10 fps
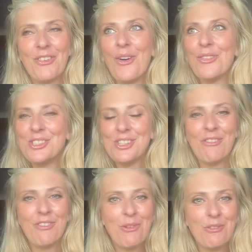
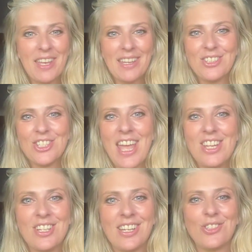constant evolving and
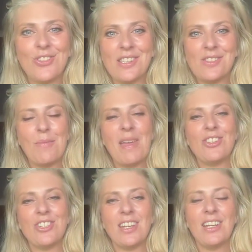changing and
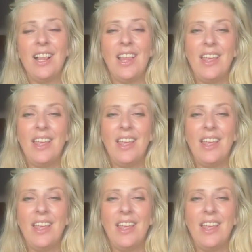transformation,